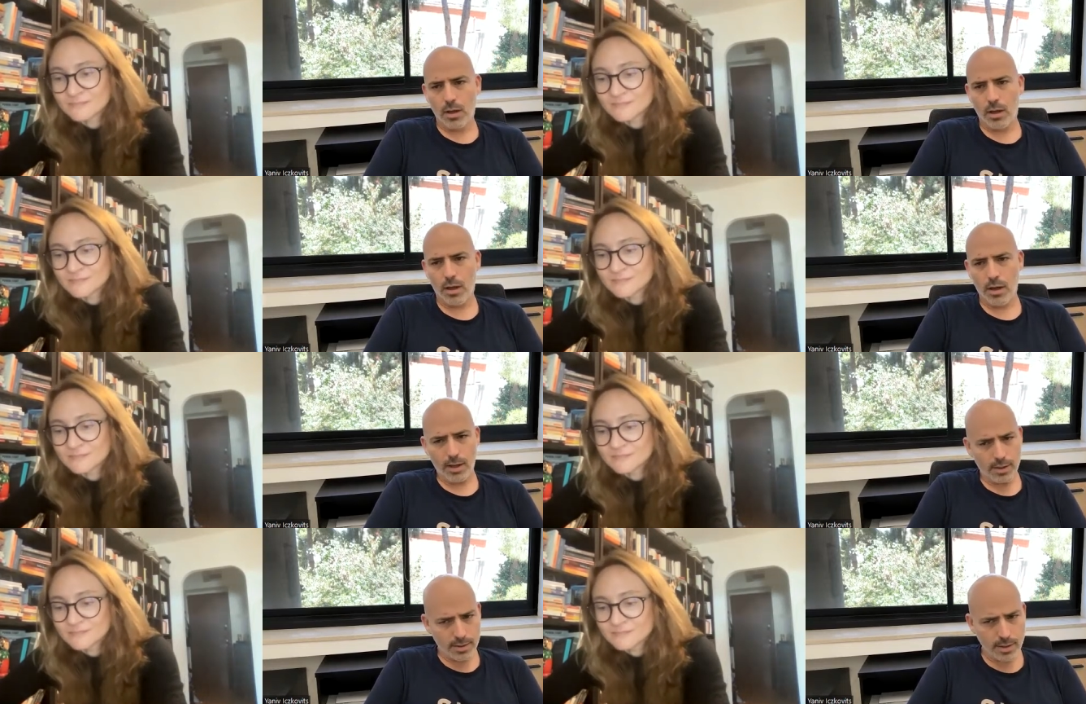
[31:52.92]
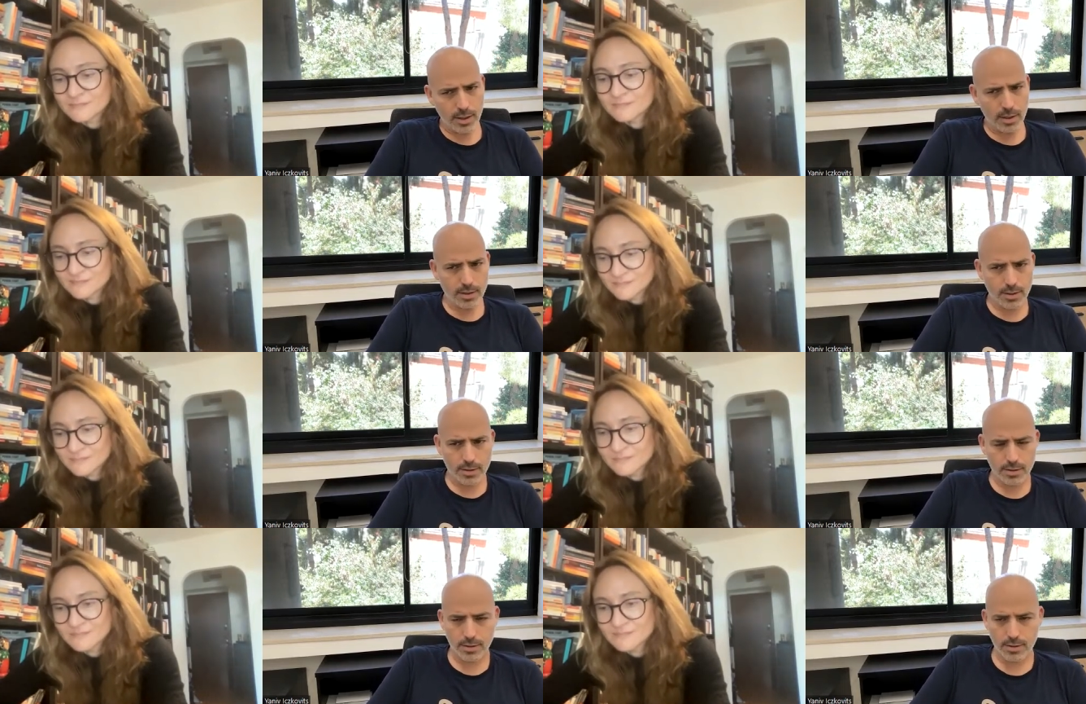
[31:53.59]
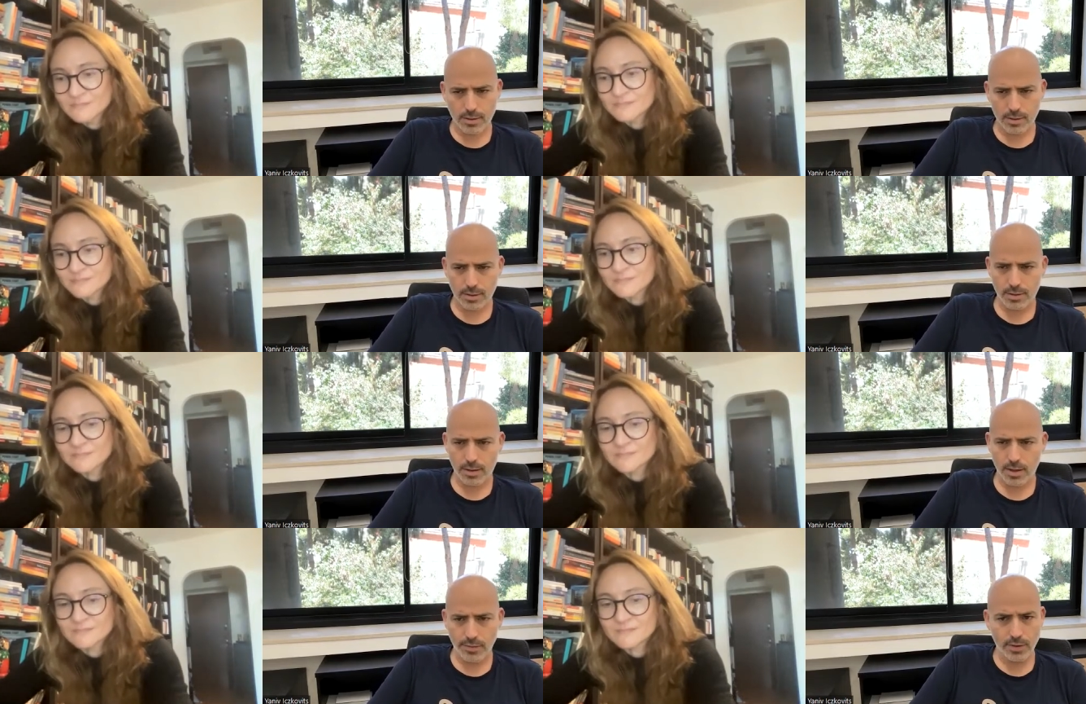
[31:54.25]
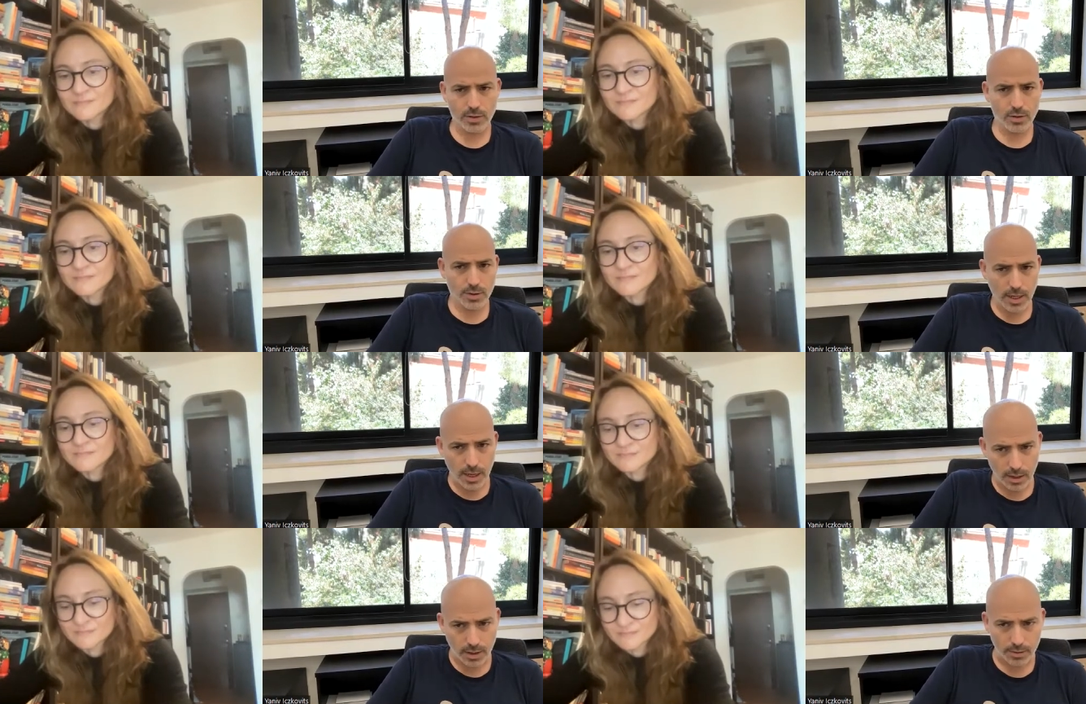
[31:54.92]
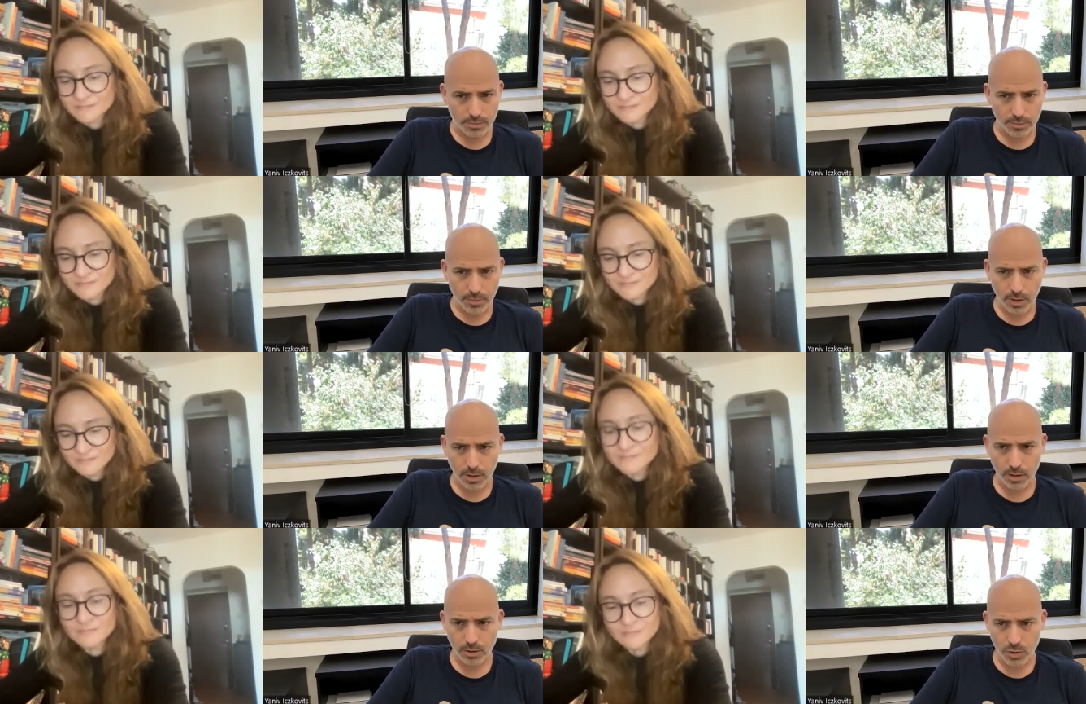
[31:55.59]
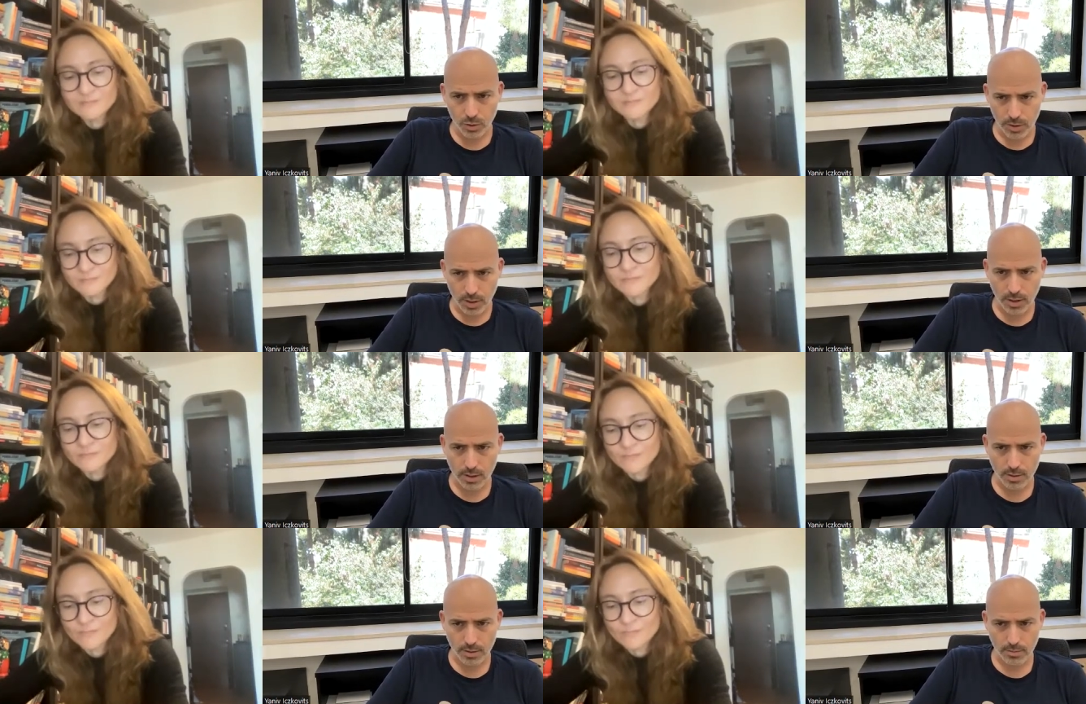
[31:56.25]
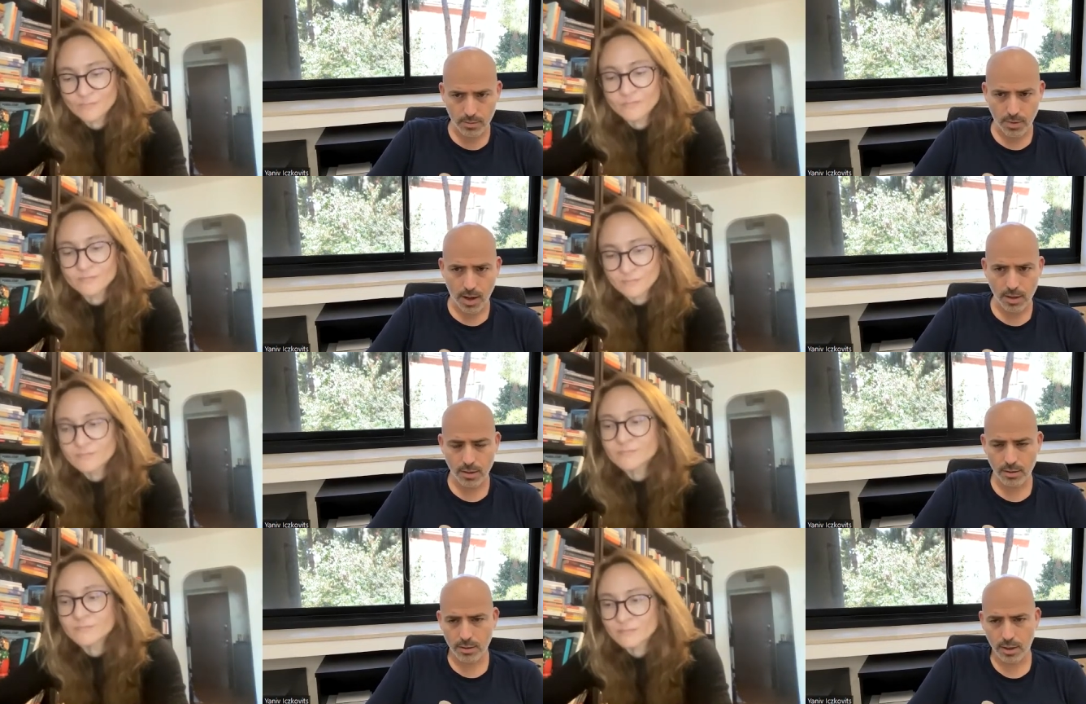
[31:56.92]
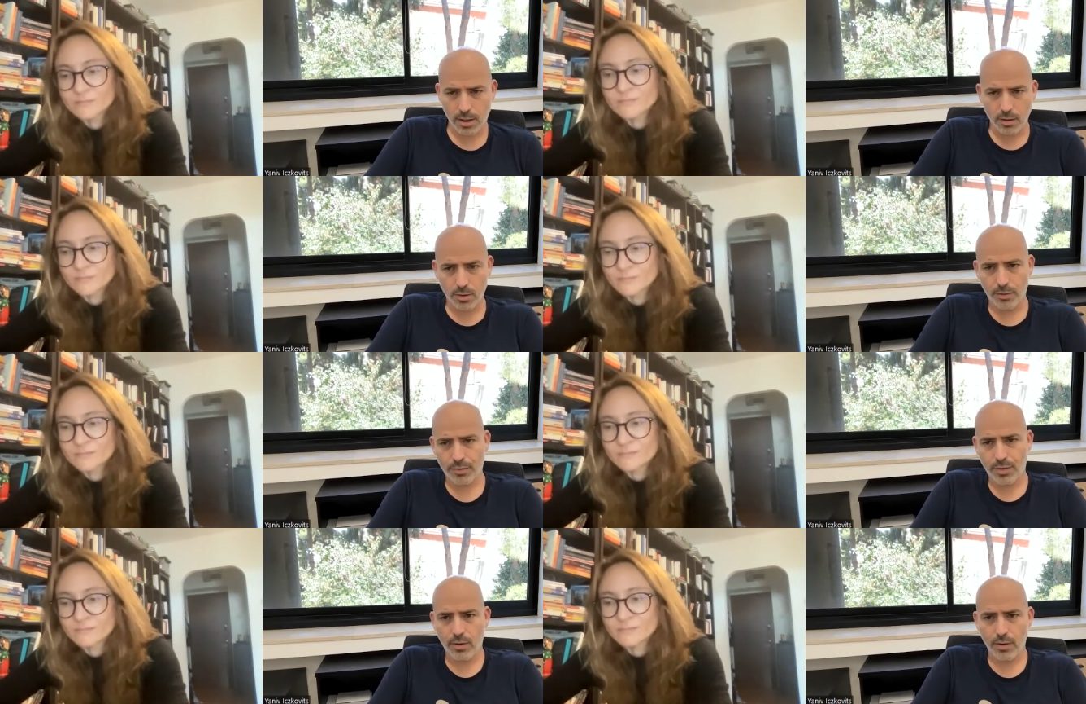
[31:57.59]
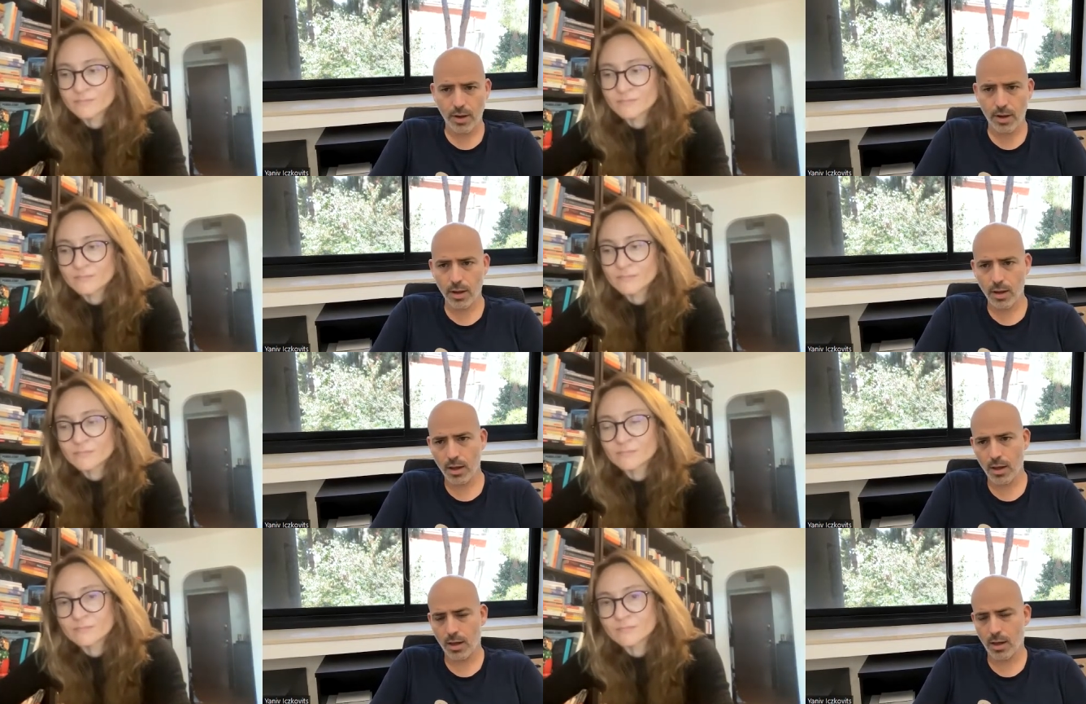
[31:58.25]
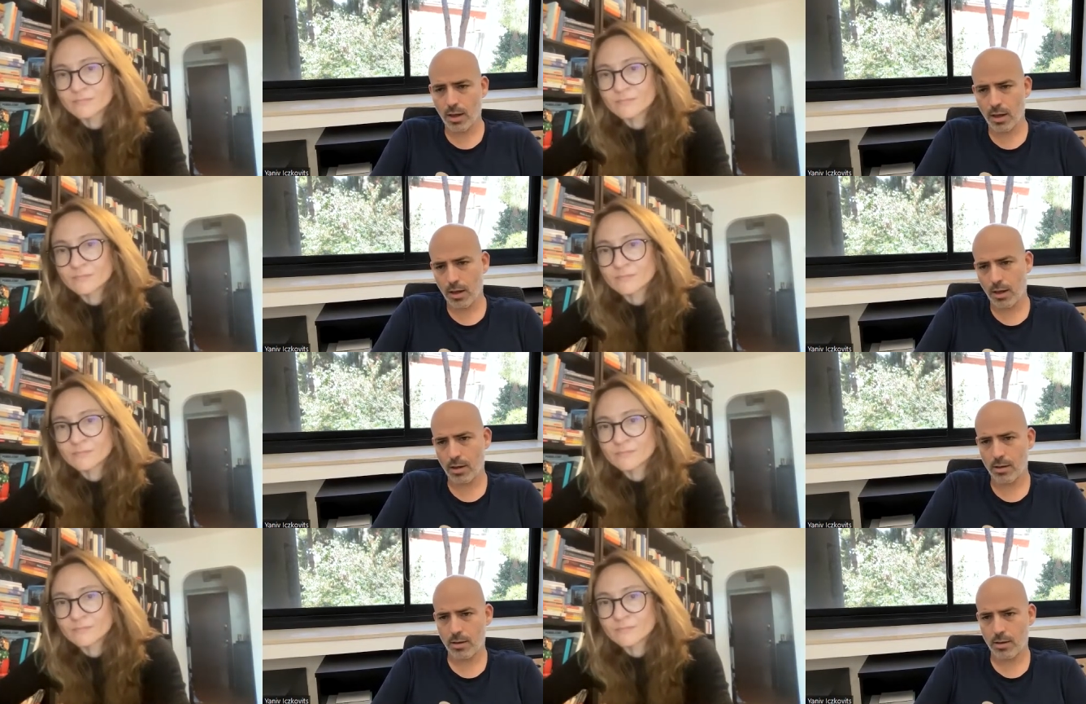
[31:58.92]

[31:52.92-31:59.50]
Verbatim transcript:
Speaker 1: It exists even today in Judaism. I can tell you a very uh,